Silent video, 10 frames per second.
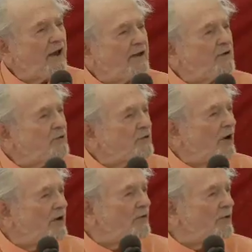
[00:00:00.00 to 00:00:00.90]
I don't
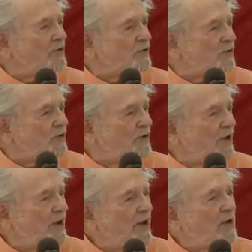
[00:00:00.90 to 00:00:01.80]
try to
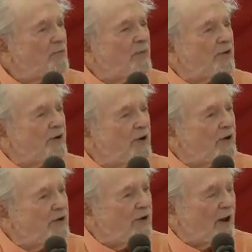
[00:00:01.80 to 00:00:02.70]
intrude, but
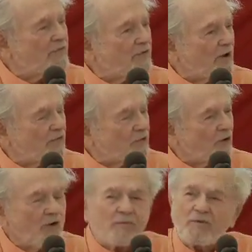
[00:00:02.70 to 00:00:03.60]
there, after
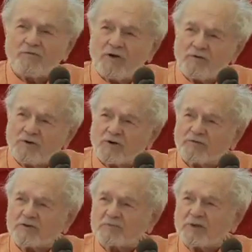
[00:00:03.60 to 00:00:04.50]
all, I'm the founder of
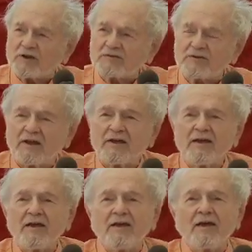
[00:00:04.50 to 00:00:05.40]
this place.
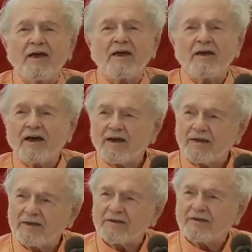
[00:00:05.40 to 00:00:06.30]

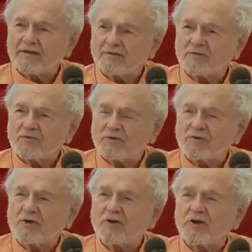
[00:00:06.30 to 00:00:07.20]
And
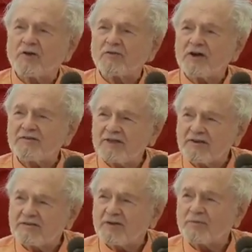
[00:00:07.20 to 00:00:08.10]
if I
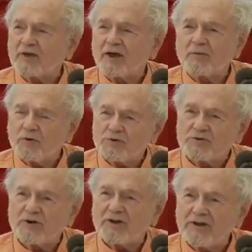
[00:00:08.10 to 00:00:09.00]
say something, I want
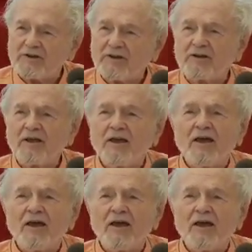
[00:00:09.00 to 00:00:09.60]
you to heed it.